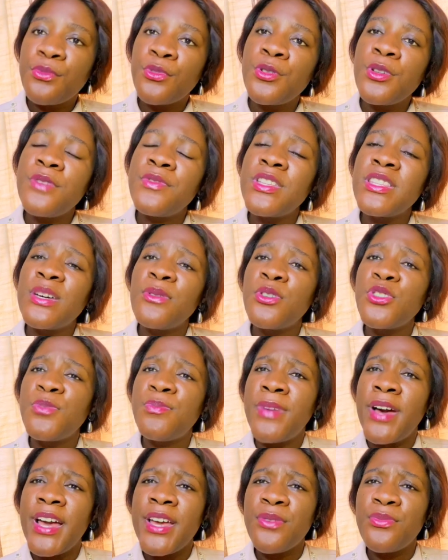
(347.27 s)
want
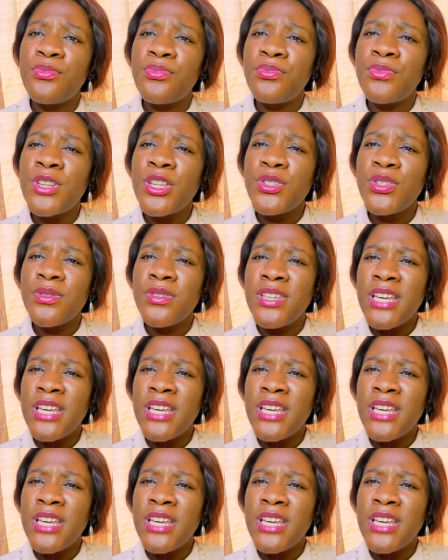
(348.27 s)
to